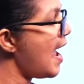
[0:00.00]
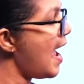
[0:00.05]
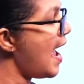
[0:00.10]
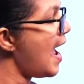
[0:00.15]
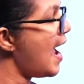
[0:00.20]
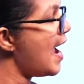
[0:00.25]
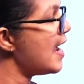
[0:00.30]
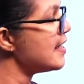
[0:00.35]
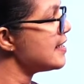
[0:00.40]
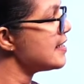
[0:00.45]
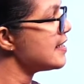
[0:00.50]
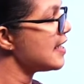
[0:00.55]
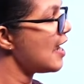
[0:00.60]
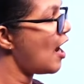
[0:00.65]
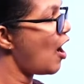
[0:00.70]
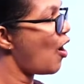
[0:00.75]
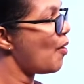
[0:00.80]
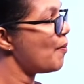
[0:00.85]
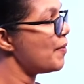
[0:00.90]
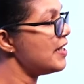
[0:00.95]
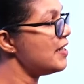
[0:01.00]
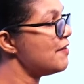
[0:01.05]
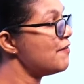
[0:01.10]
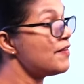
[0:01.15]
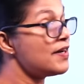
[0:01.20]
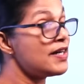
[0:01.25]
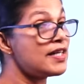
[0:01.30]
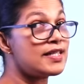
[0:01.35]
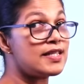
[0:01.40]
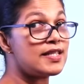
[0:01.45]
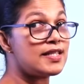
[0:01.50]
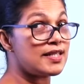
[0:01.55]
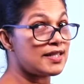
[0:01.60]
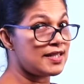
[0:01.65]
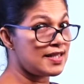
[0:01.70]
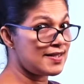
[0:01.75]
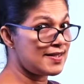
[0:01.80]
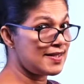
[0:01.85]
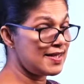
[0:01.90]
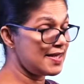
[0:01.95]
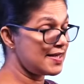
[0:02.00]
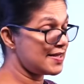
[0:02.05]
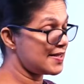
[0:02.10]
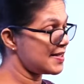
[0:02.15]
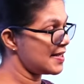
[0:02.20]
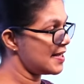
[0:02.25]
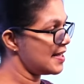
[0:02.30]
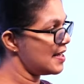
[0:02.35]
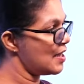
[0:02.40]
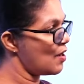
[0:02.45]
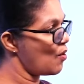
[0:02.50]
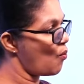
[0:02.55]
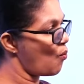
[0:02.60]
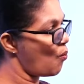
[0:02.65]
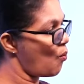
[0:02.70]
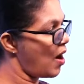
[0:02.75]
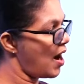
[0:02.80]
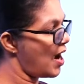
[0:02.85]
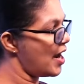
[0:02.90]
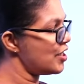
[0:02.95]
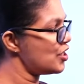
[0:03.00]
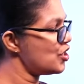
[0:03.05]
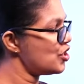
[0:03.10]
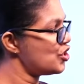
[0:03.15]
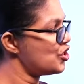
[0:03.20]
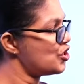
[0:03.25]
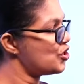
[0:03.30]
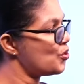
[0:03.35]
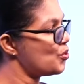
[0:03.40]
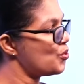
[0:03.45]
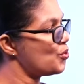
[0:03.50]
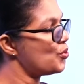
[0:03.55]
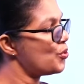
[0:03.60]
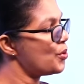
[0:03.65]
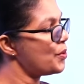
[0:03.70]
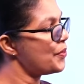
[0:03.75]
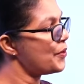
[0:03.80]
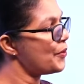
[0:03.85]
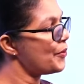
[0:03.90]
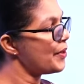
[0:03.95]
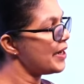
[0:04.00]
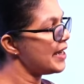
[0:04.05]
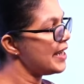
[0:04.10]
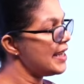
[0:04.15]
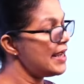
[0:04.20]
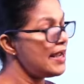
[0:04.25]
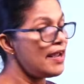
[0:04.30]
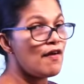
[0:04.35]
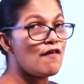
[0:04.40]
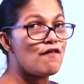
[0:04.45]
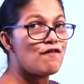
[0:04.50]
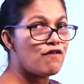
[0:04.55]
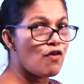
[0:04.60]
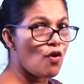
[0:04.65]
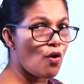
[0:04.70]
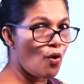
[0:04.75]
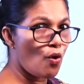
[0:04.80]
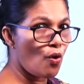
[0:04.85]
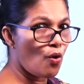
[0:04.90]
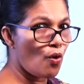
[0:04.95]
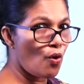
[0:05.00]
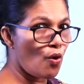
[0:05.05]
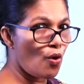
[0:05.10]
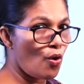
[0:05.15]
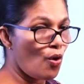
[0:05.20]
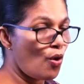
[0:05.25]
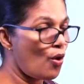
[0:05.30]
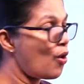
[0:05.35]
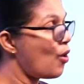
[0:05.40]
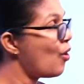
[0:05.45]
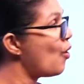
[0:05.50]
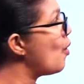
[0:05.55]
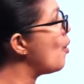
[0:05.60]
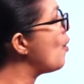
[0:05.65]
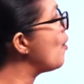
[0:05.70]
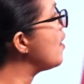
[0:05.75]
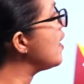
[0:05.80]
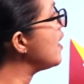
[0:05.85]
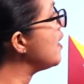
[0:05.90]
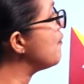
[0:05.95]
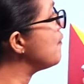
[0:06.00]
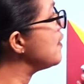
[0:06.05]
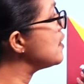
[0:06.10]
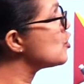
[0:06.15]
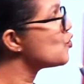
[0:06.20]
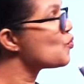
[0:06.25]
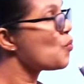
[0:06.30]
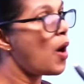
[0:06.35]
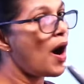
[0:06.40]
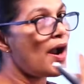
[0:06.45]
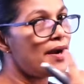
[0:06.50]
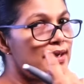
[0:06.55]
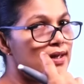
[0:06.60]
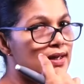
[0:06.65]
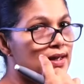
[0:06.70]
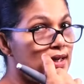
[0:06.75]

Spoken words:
And how many vertices? 1, 2, 3, 4. If it's 1.